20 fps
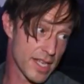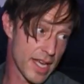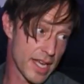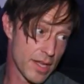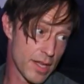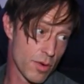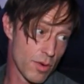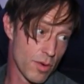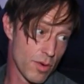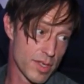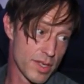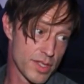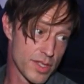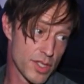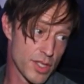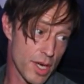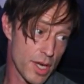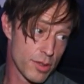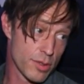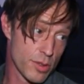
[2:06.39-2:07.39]
and they're all in
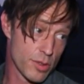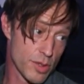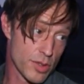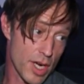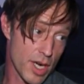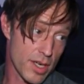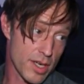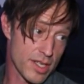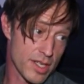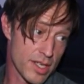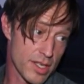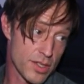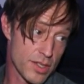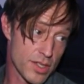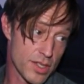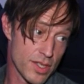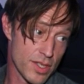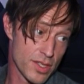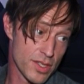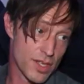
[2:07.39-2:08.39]
total darkness.
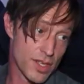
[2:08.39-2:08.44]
